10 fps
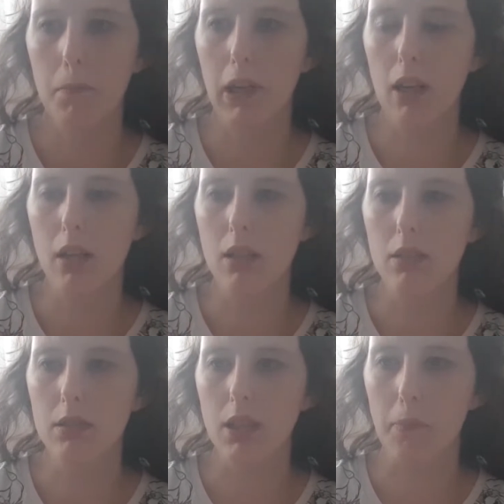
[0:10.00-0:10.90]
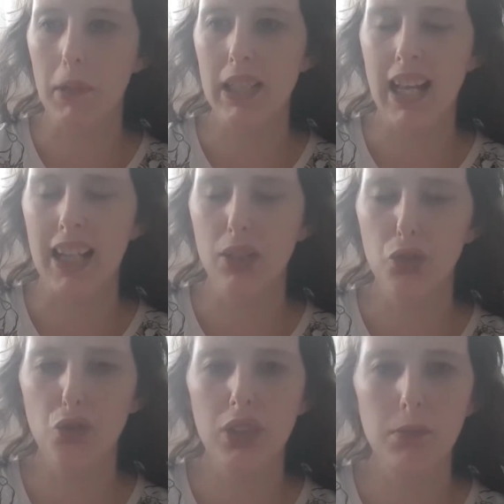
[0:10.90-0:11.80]
because I've been
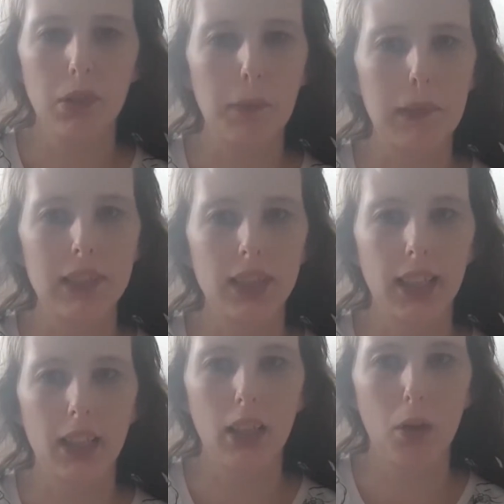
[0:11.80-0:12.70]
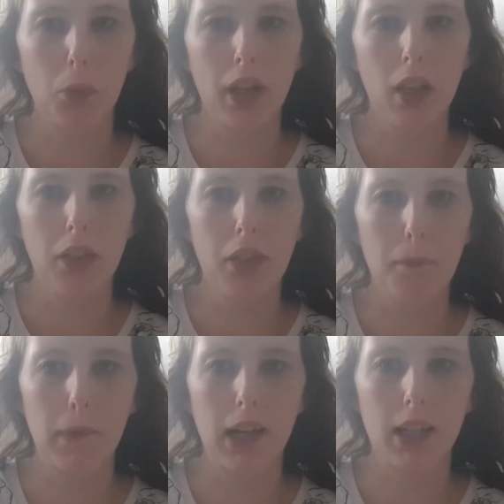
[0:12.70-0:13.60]
extremely busy with
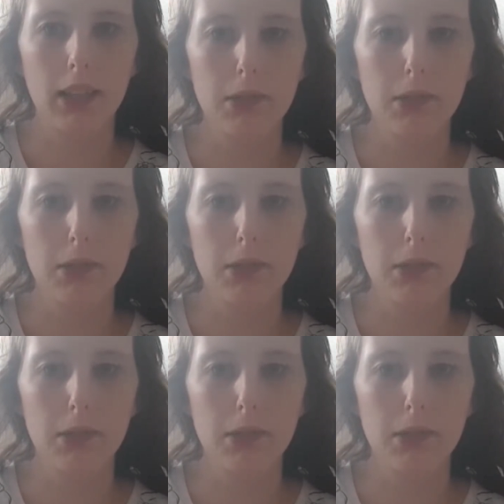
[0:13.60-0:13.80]
my